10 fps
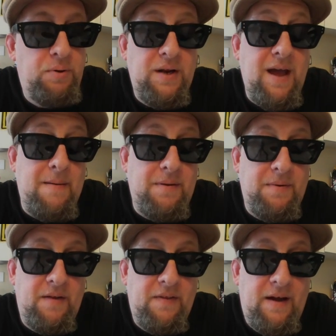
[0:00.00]
Pretty happy
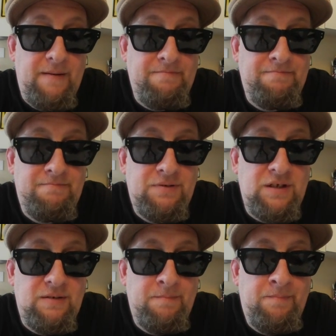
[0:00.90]
about that. So,
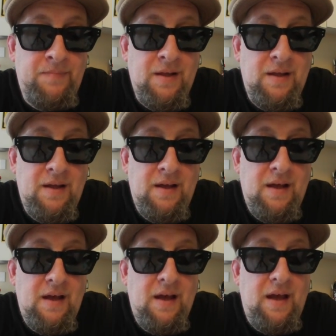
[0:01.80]

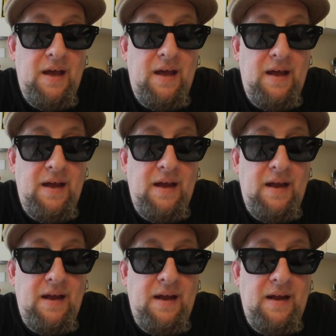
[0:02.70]

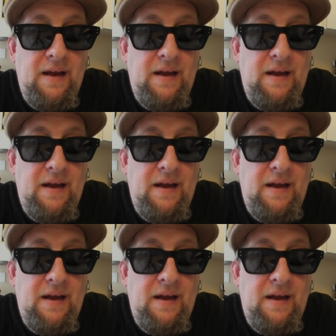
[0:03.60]
and